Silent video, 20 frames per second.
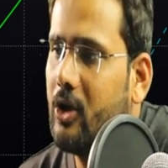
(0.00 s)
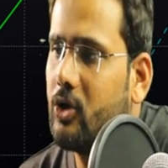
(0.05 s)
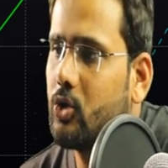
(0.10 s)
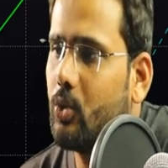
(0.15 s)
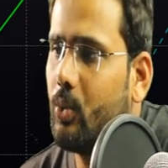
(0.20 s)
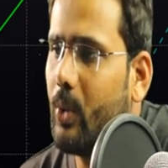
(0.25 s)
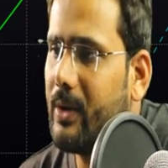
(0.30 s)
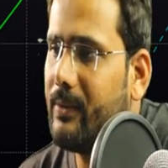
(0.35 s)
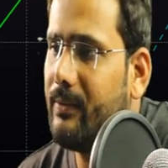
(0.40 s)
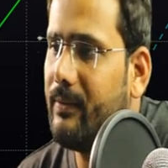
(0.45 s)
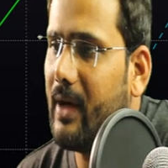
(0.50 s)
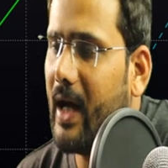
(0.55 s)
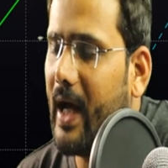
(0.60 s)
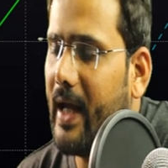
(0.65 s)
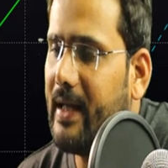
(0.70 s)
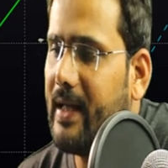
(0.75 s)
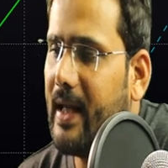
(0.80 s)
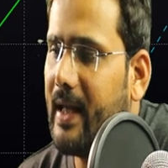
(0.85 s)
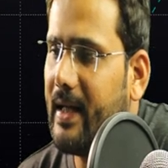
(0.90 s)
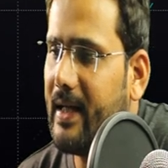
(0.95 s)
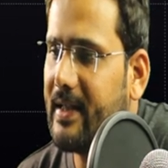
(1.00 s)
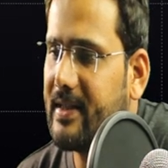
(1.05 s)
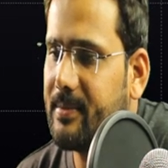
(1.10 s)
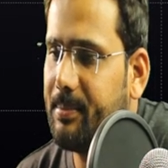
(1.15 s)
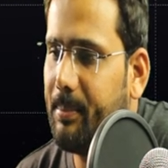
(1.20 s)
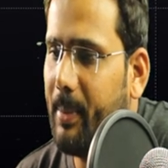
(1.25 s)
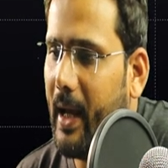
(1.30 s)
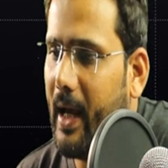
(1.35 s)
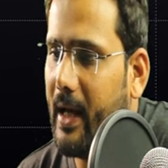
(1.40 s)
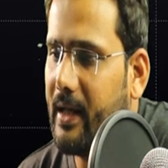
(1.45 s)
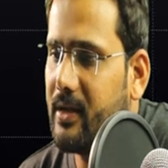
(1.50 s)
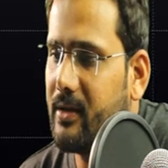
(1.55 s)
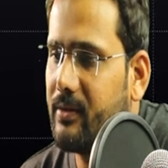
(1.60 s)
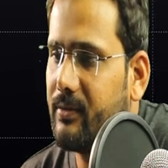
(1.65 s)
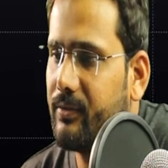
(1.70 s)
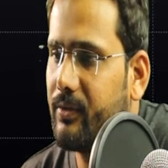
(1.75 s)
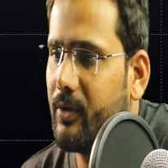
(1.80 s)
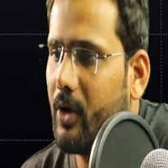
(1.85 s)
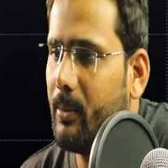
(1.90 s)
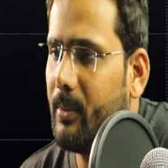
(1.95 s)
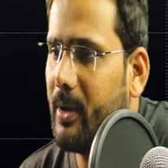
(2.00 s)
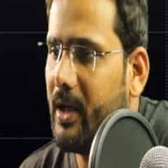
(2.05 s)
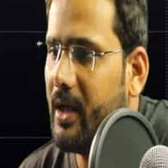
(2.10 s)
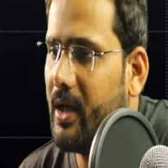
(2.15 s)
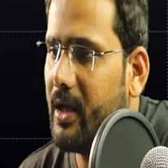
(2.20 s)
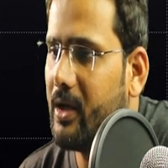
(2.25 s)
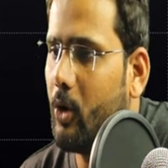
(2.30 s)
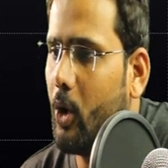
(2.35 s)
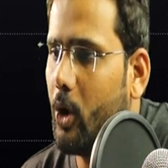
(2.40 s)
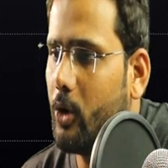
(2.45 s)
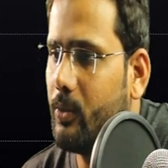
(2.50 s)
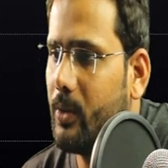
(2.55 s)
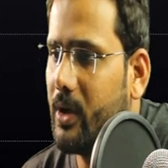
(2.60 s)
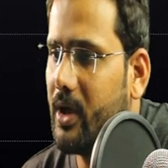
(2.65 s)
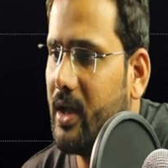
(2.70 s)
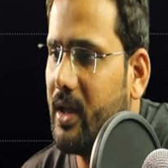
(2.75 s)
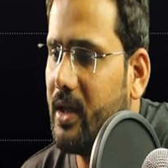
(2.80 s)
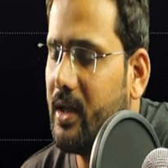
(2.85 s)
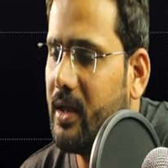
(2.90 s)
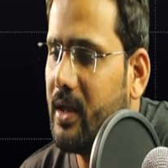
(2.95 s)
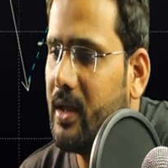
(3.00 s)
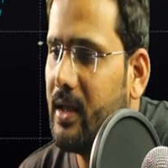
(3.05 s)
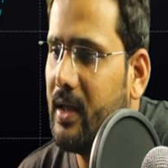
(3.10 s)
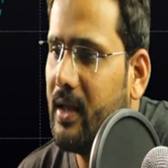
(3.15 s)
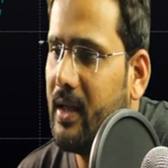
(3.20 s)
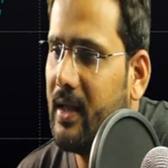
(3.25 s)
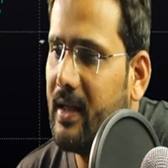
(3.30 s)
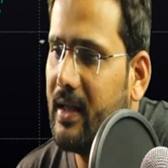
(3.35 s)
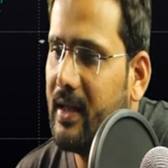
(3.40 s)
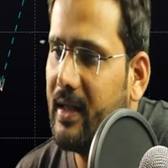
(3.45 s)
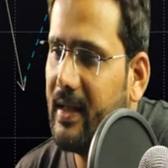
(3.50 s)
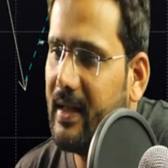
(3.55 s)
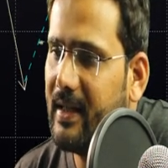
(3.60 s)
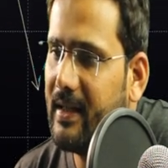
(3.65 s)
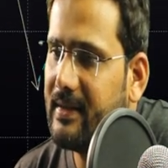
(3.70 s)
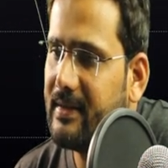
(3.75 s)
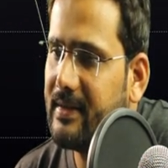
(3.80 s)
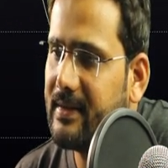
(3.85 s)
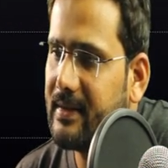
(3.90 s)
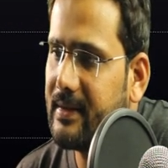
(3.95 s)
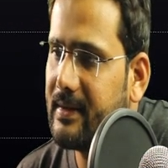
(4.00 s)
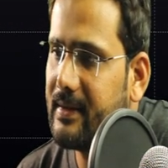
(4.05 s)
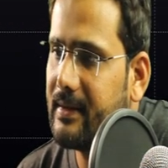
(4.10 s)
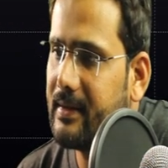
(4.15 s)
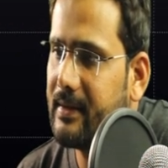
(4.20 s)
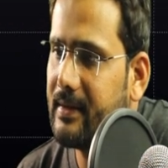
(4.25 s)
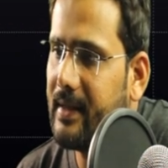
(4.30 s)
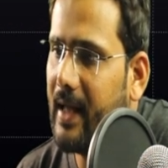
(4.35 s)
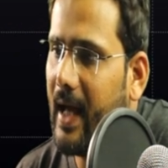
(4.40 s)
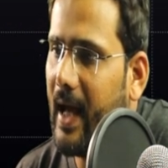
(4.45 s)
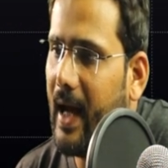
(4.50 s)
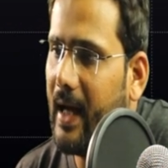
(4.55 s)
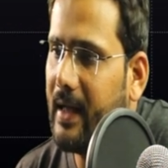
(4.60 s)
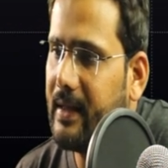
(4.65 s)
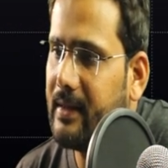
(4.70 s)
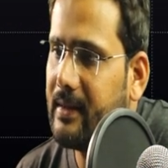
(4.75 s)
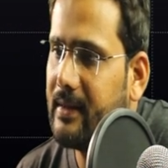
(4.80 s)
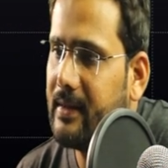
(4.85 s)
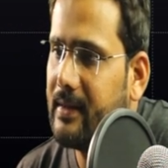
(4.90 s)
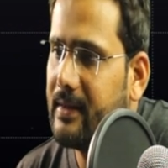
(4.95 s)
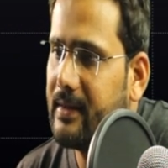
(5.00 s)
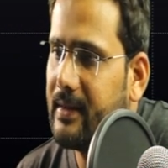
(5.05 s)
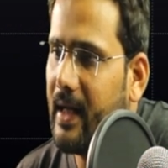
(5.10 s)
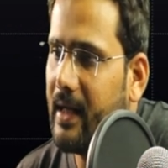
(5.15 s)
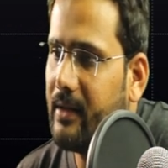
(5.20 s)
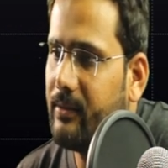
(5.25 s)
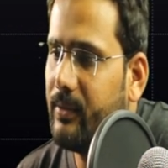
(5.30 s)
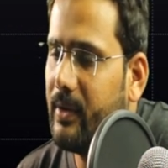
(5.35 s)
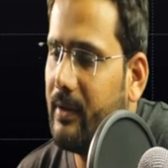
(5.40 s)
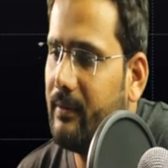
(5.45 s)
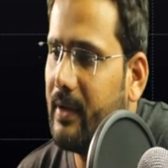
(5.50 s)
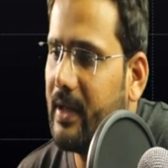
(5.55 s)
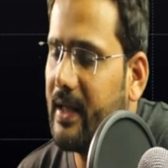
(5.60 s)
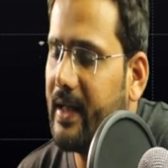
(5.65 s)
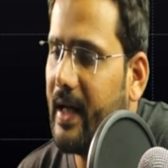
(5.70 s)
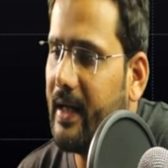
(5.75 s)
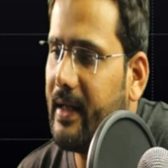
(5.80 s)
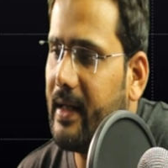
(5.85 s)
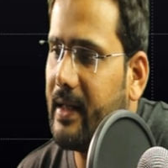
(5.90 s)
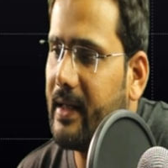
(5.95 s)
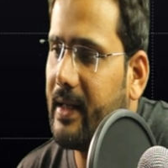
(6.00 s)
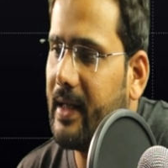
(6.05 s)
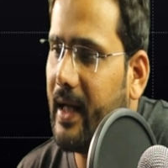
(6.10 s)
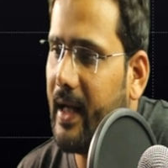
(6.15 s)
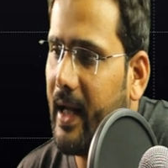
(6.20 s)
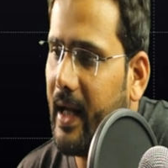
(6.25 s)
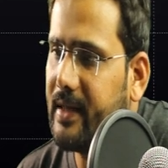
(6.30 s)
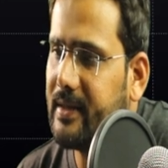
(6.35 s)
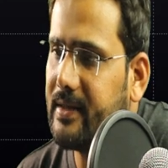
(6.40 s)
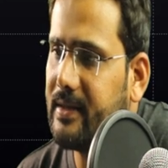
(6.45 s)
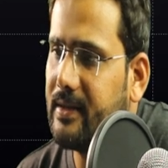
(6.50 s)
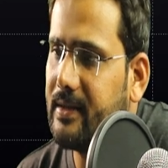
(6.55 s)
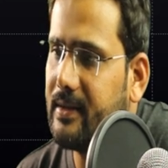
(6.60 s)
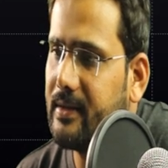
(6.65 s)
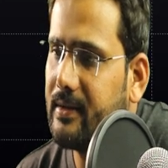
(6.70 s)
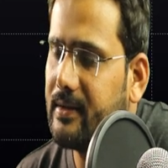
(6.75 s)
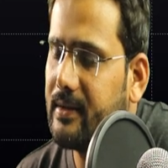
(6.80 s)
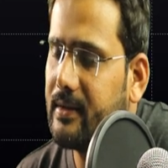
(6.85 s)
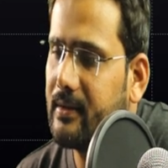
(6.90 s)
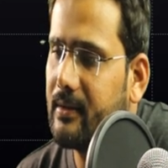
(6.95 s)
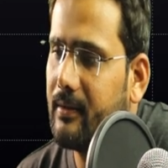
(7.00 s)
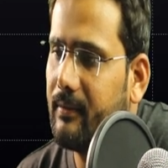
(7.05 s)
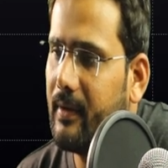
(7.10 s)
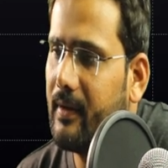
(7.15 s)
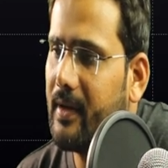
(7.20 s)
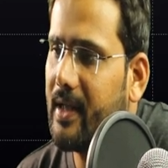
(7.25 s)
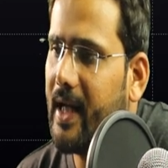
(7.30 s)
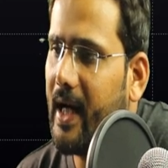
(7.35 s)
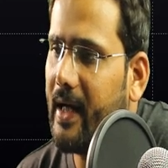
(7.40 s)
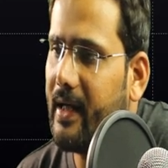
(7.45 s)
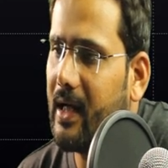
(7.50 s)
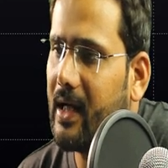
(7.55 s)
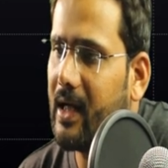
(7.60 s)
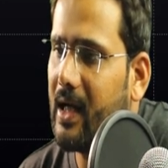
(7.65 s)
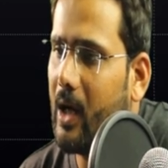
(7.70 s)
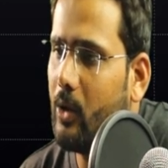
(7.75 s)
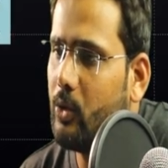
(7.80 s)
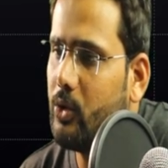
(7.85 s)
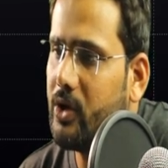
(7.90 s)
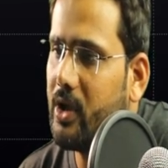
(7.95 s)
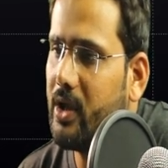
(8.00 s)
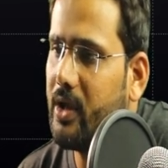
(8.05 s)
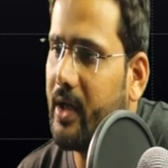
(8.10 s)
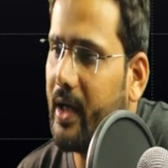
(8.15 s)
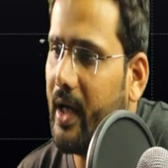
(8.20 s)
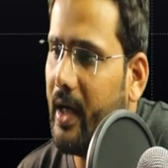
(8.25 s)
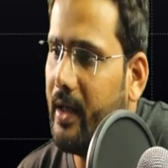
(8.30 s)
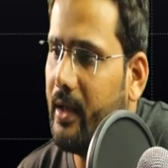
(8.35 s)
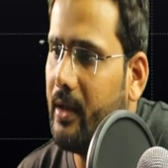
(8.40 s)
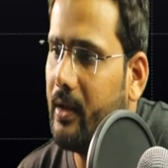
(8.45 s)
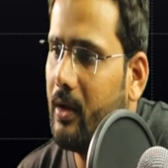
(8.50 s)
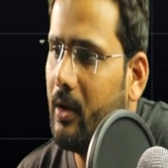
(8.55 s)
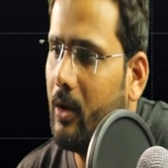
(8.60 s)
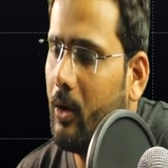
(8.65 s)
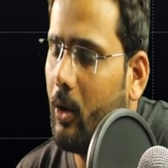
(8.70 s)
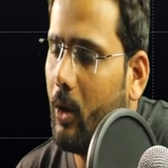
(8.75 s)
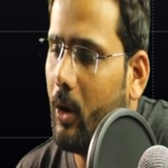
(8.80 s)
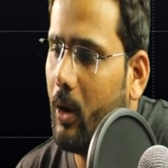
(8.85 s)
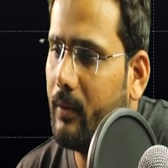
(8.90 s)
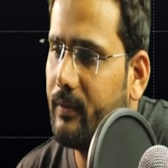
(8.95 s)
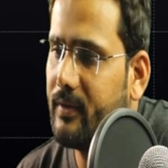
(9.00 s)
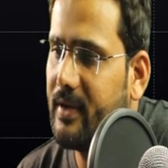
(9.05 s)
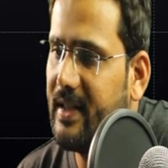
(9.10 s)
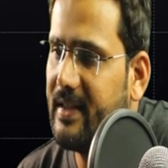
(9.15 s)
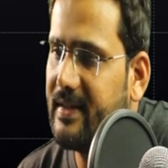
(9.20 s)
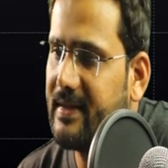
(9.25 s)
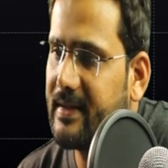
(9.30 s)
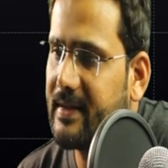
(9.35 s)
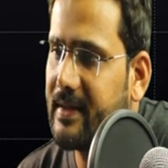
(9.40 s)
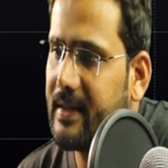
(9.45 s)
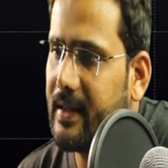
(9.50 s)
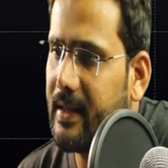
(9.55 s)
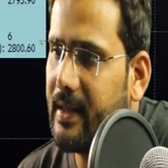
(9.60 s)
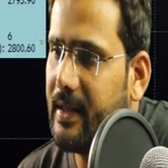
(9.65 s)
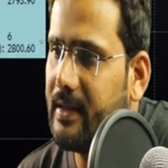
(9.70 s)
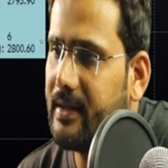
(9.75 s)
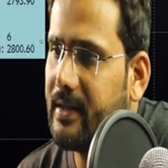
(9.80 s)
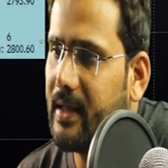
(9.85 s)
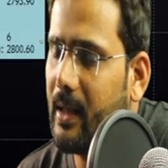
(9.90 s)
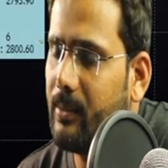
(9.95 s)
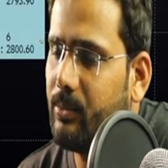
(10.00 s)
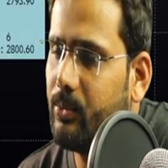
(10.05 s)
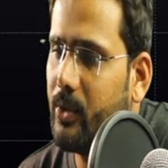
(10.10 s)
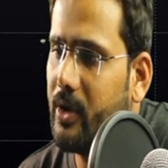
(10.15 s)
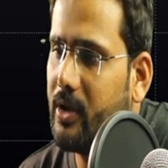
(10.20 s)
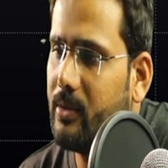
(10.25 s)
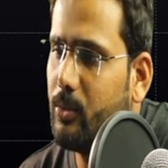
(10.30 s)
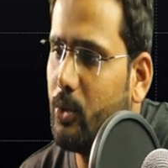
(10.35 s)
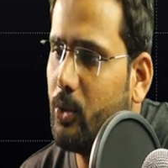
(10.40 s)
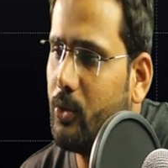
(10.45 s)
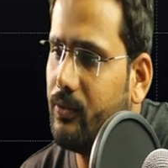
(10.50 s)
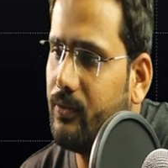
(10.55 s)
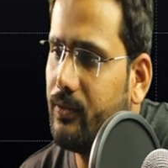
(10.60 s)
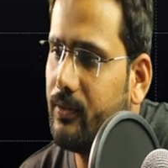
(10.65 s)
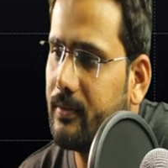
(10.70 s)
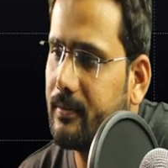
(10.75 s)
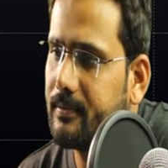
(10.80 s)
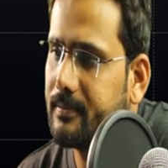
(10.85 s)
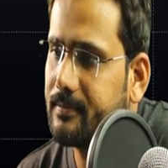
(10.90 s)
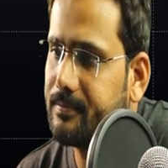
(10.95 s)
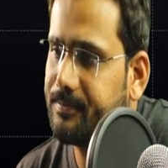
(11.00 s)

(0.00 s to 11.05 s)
So what I can expect from here onward is that we will get a correction, we will get a counter trend of this current upward move